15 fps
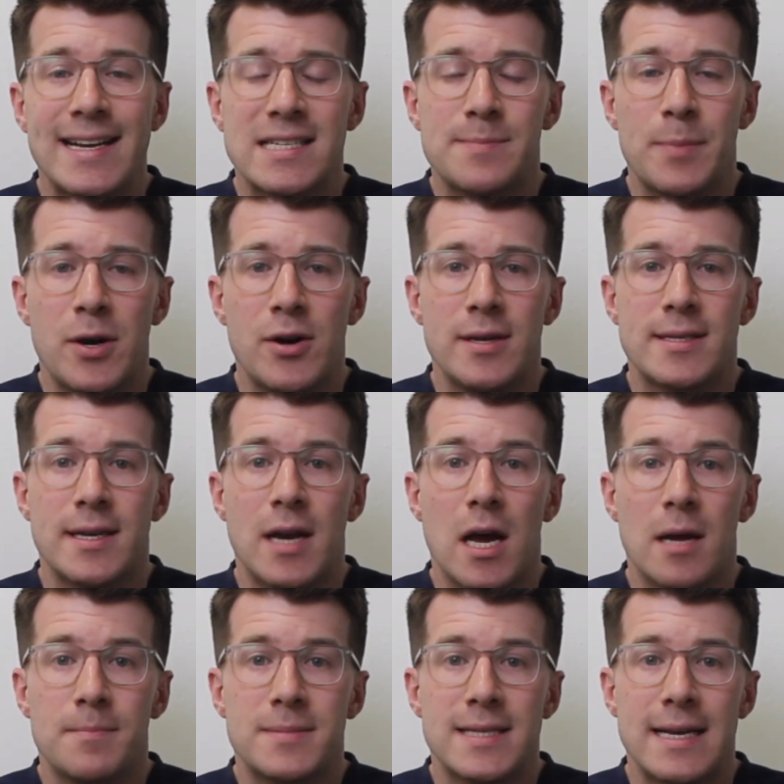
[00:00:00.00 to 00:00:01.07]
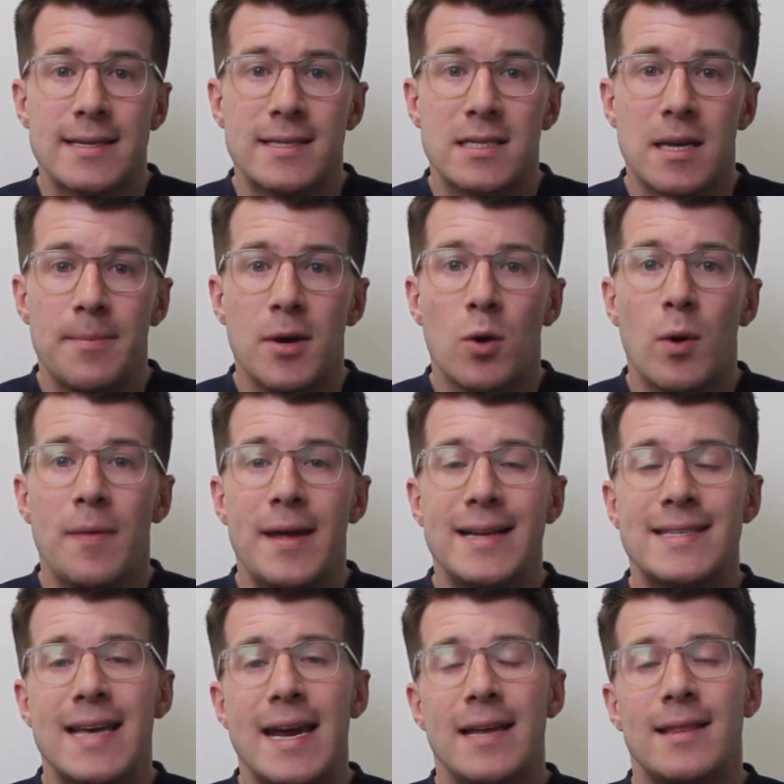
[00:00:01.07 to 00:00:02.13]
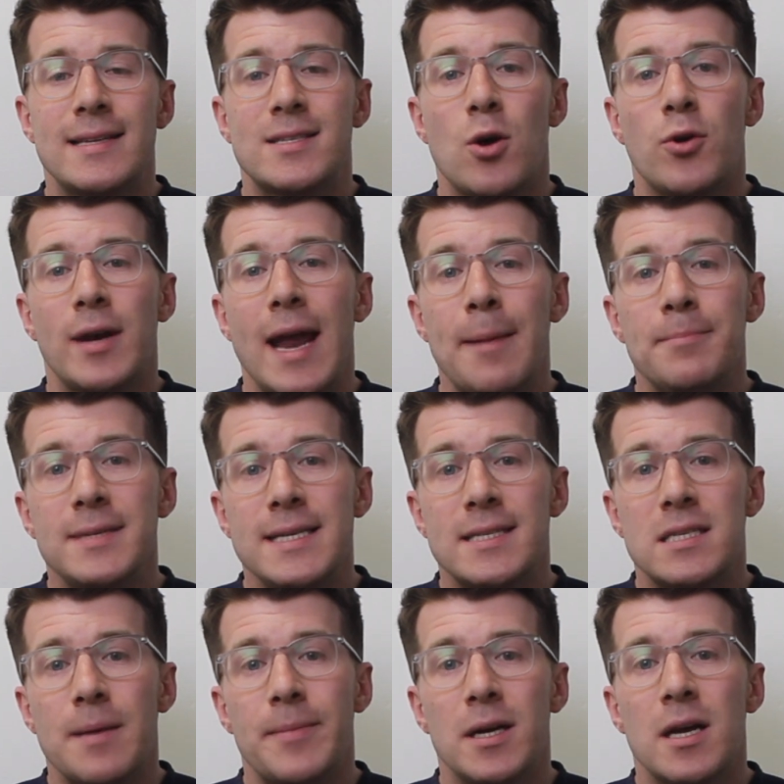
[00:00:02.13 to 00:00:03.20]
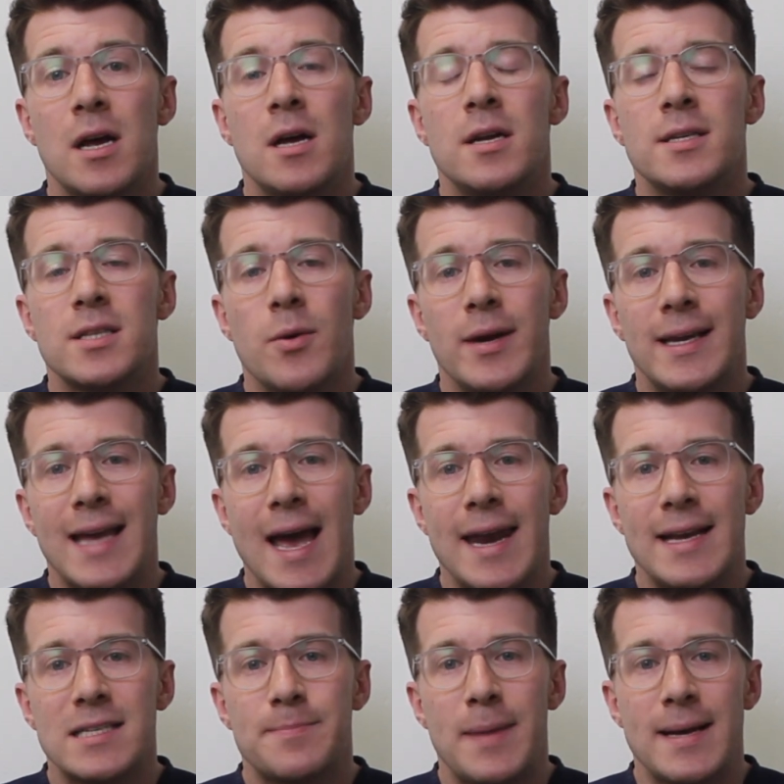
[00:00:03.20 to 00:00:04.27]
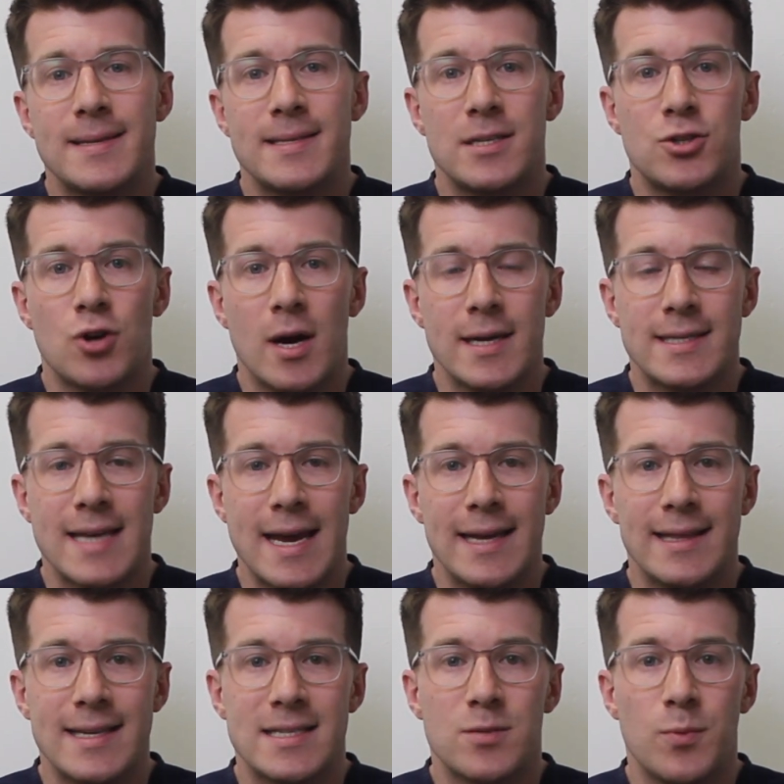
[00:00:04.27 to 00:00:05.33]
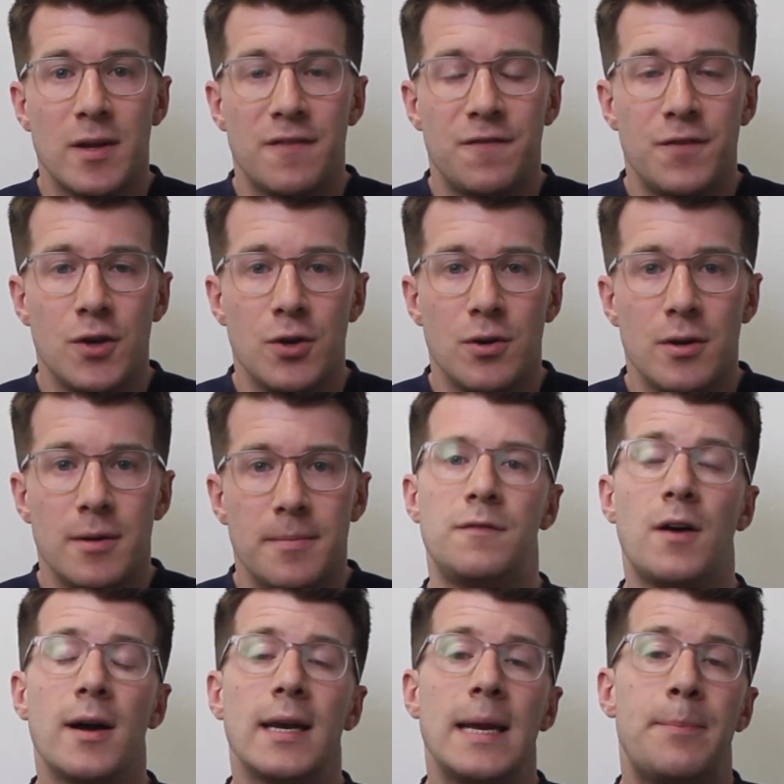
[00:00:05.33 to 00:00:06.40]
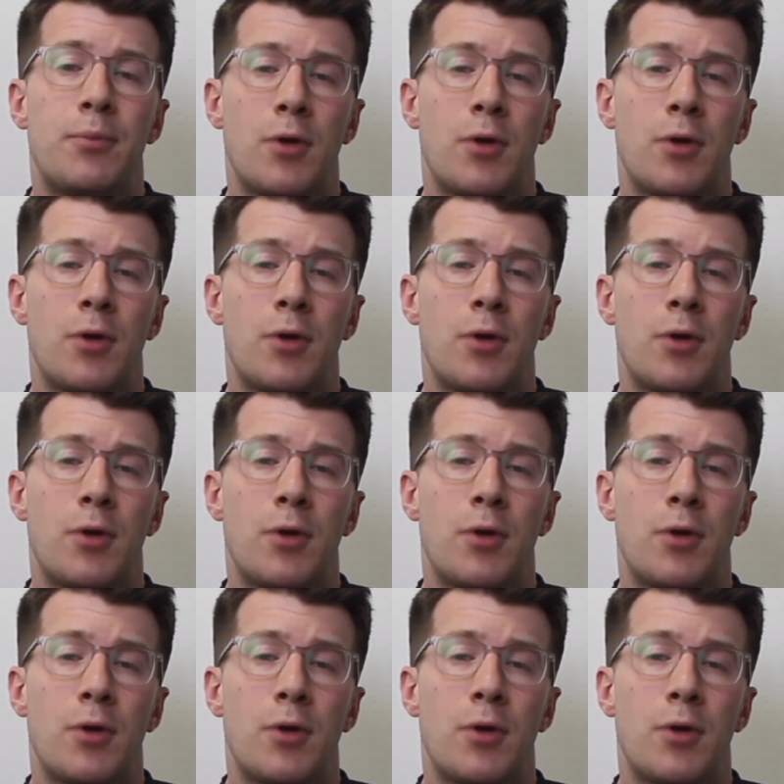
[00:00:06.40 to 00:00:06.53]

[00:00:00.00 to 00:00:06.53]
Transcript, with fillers: experience an upset stomach when they take this on an empty stomach, so again, it's best to try take this with food. Finally,